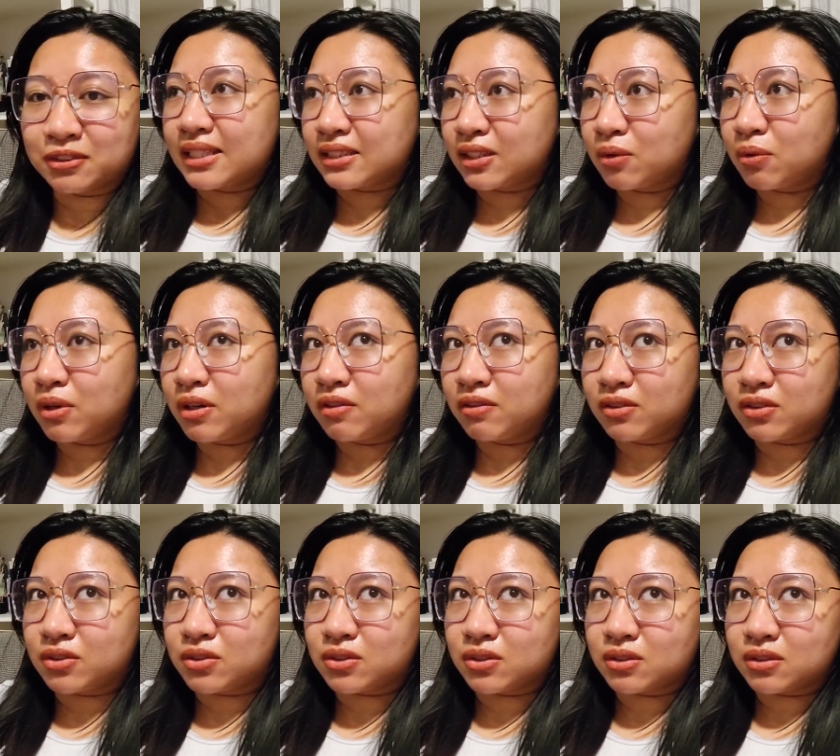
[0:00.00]
It's like one of
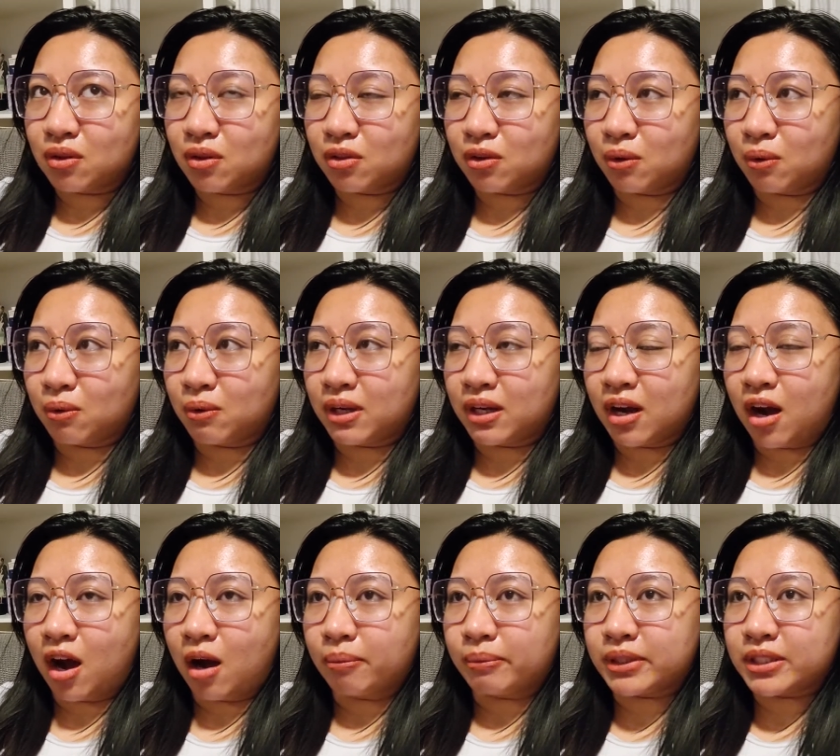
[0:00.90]
those throwaway
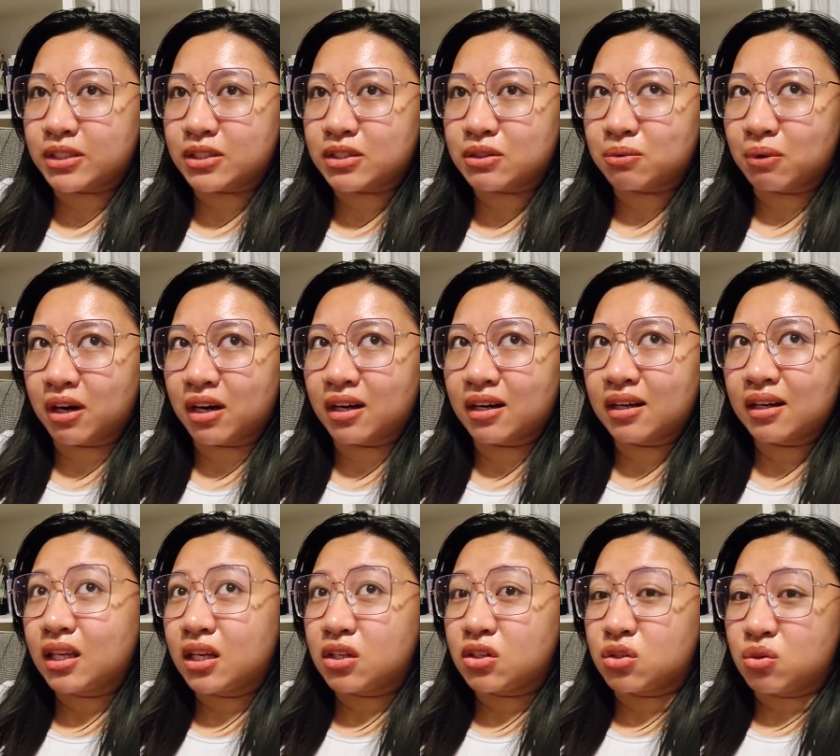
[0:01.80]
comments where
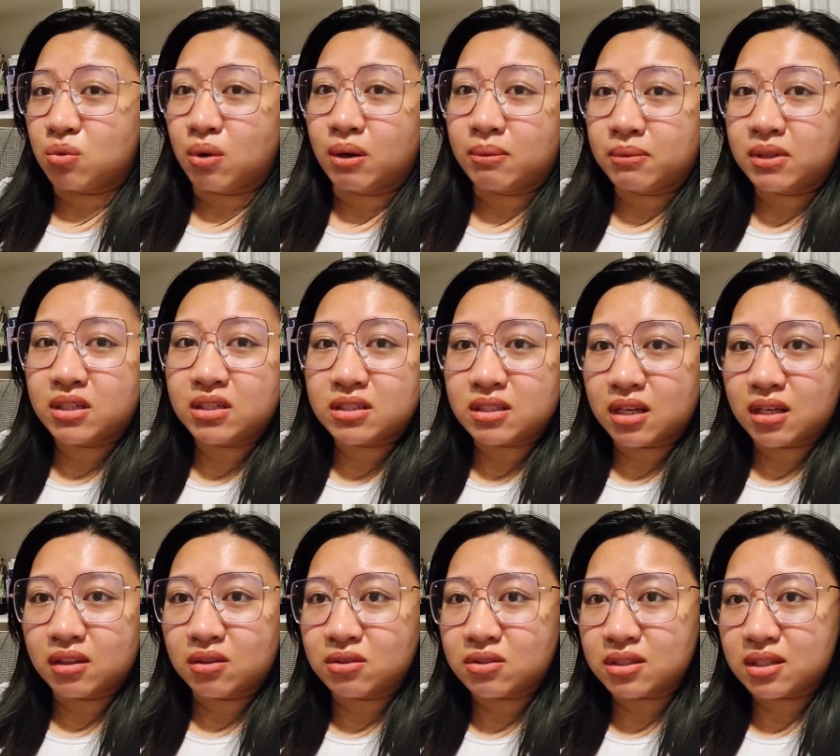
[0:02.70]
they do want me to
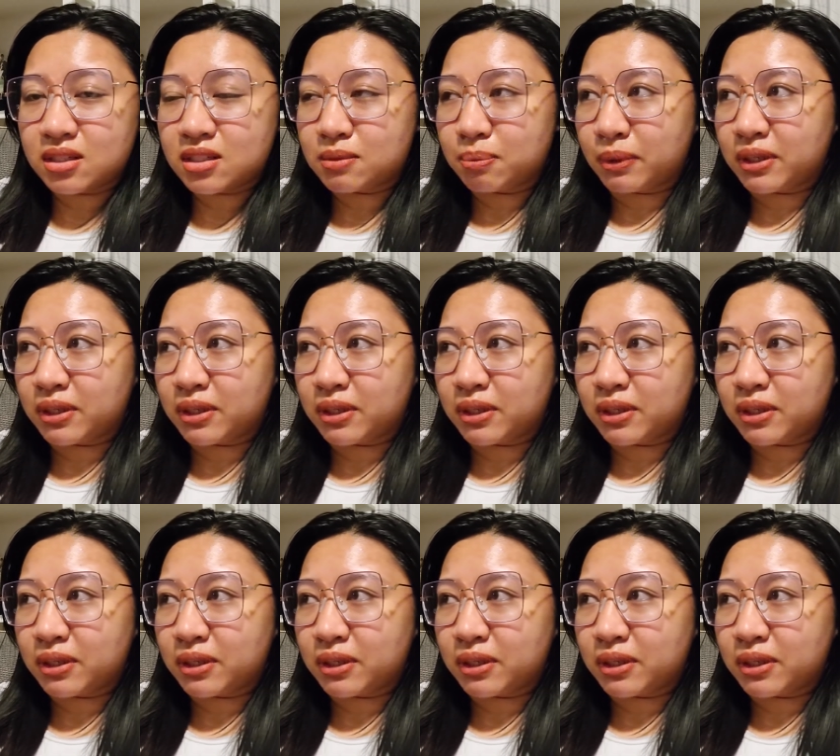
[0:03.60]
take those things,